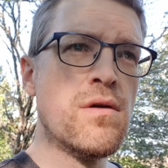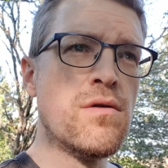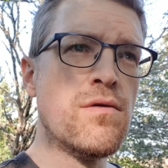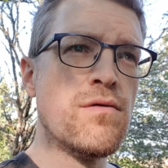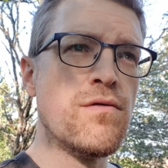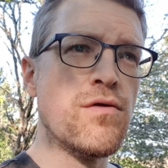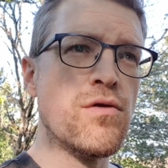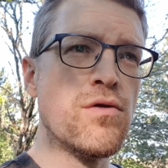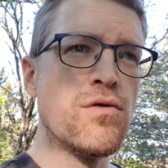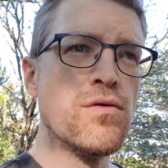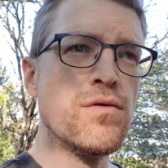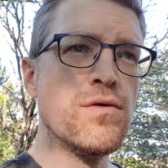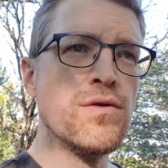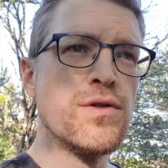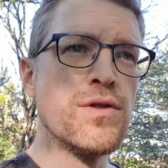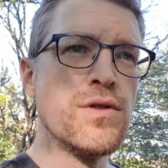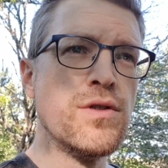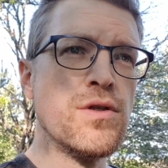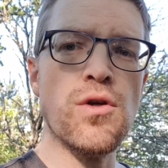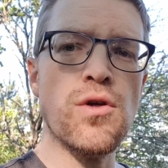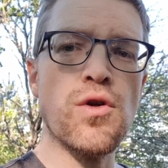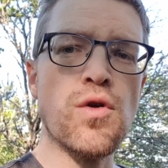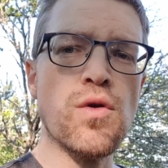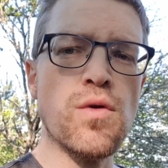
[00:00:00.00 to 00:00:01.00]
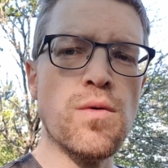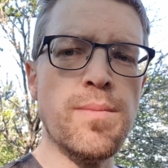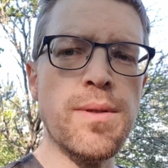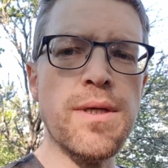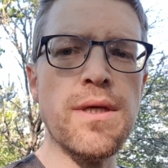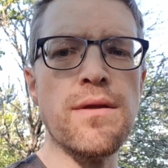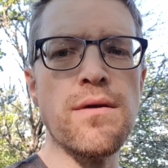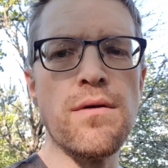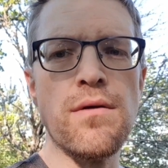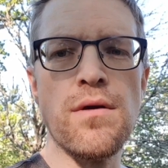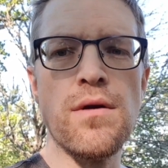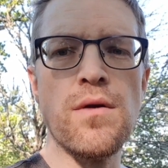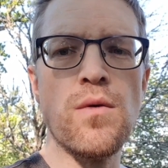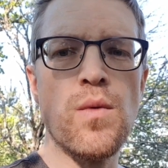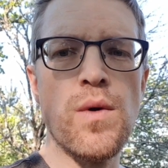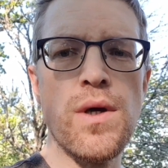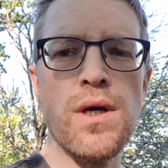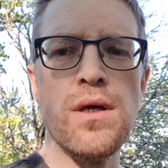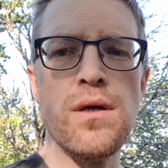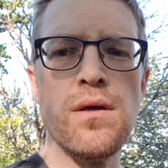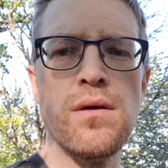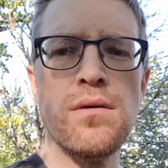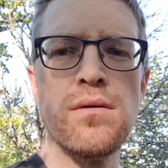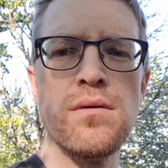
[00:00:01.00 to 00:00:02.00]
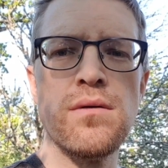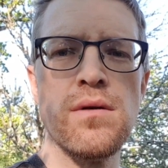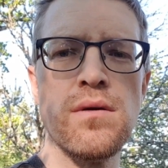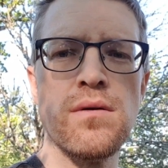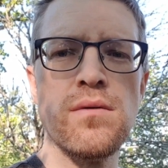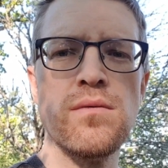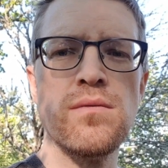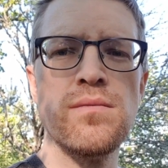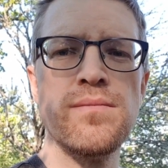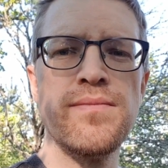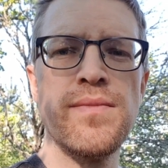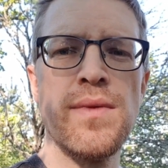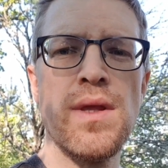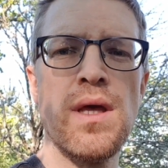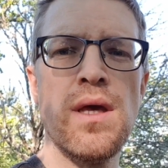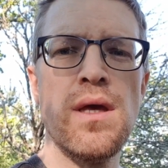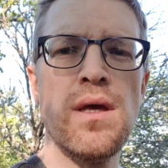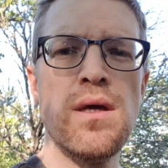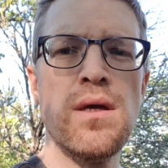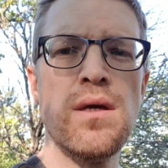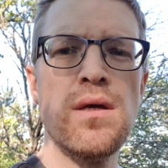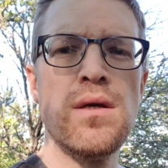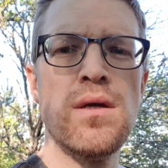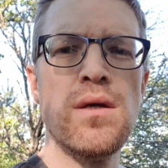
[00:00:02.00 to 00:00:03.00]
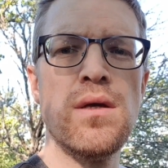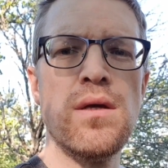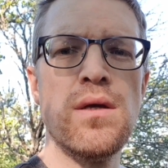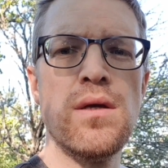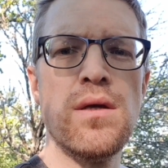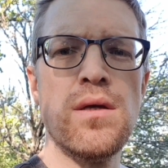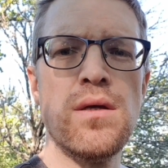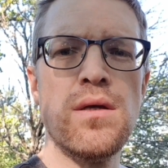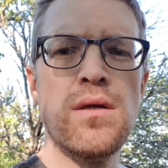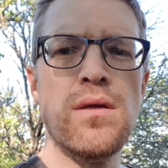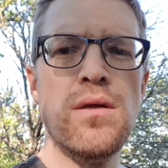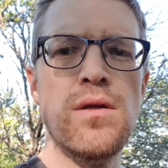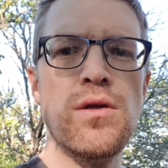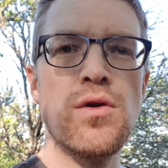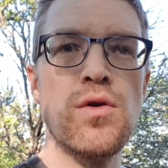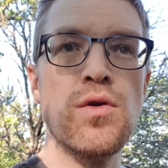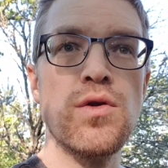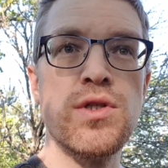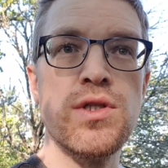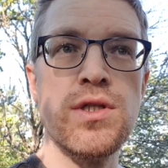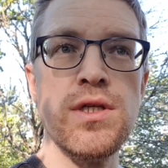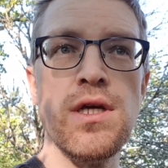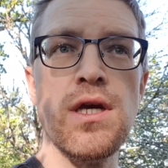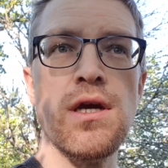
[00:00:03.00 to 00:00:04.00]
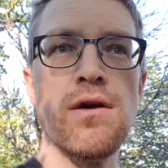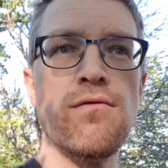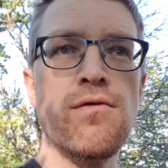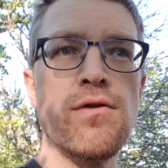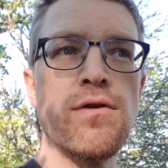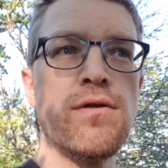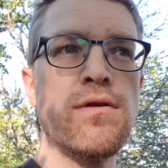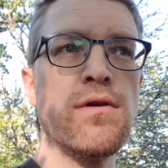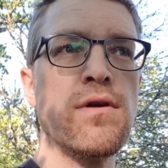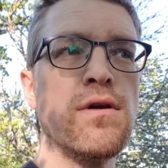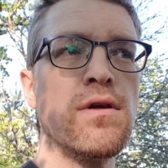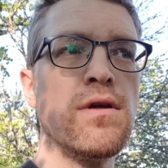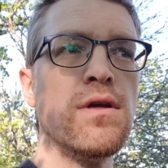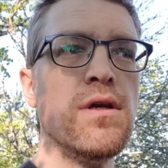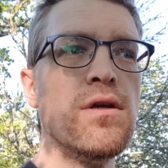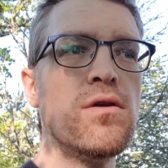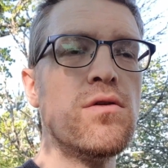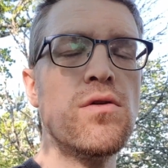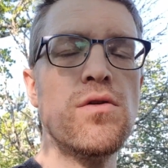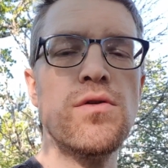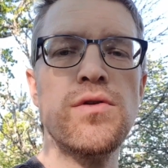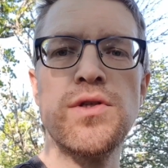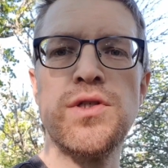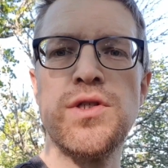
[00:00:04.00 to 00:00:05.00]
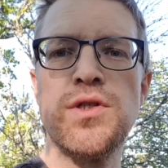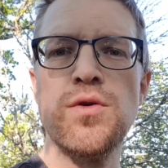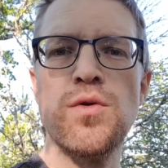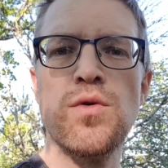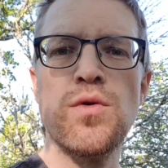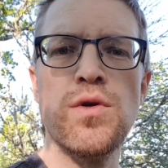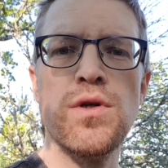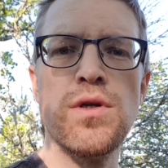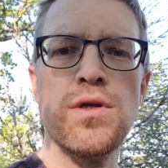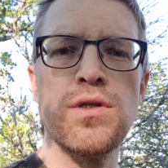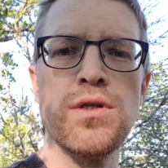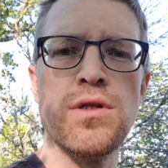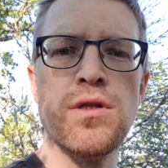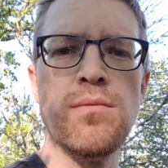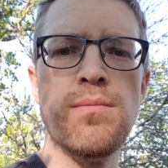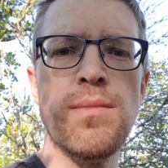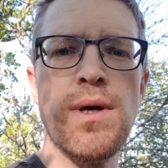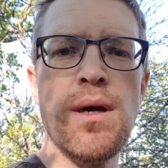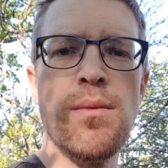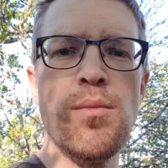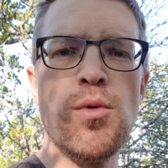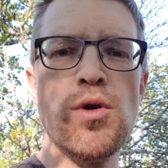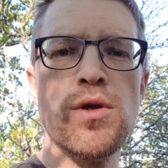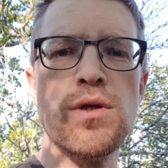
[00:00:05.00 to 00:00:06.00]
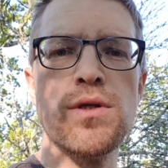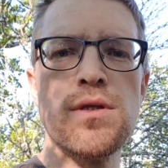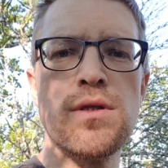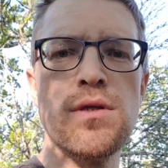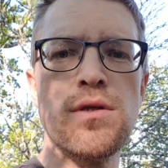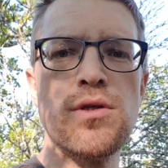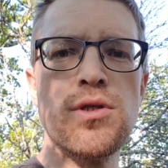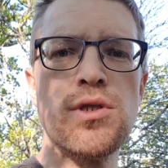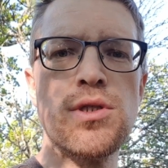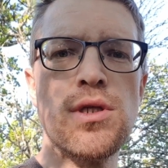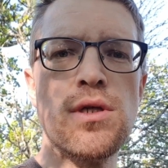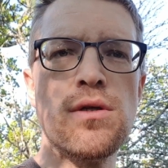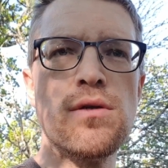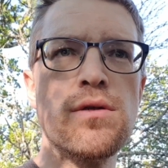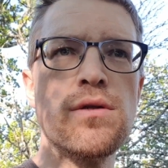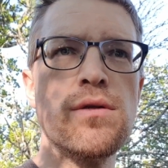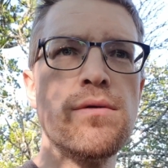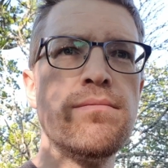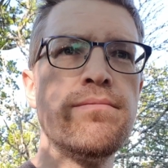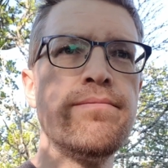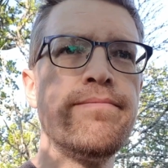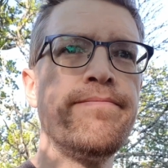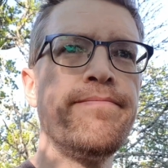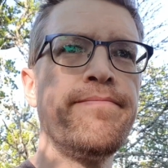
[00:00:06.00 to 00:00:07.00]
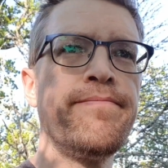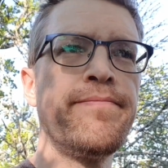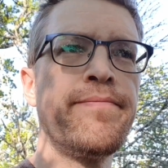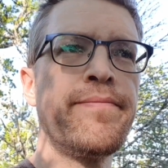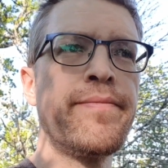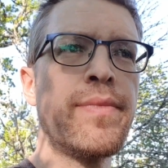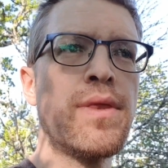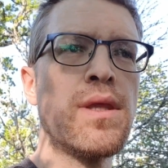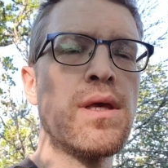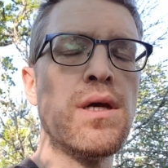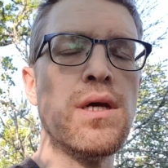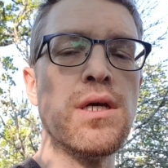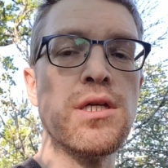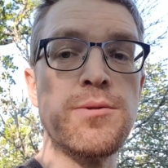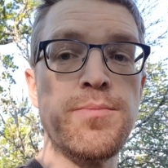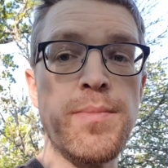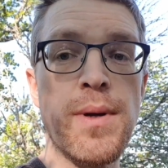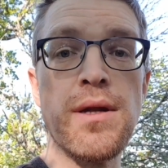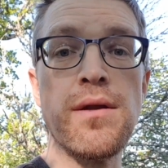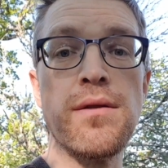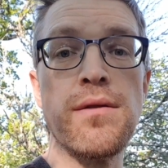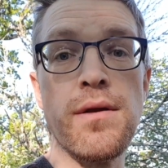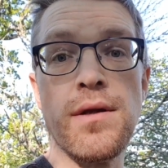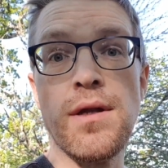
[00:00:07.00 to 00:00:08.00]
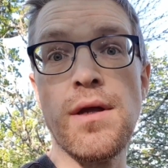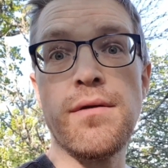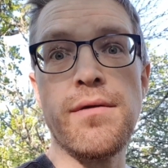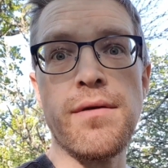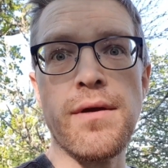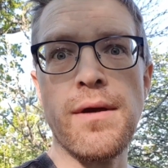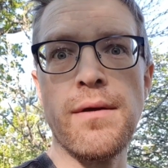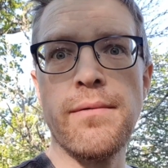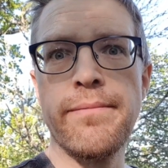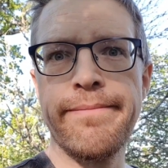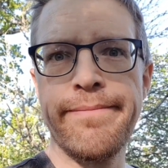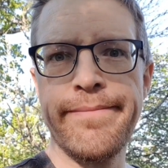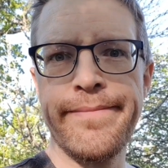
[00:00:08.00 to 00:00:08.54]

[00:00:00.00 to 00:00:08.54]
funerals, and you could be there in a way, You could see everything, hear all the stories and the memories that are shared. It's better than nothing.